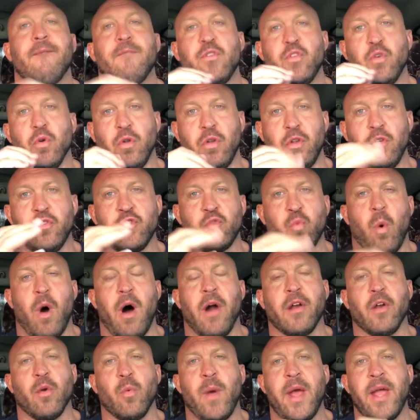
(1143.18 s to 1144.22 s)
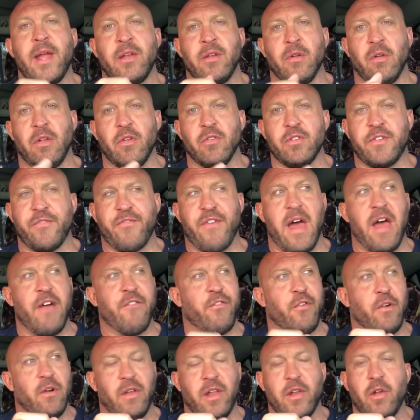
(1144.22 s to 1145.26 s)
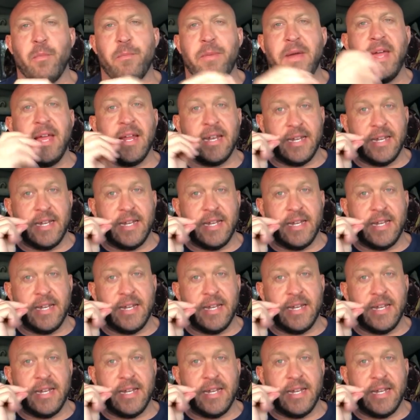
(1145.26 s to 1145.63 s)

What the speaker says: you'll lose water weight and you'll lose fat for a little bit,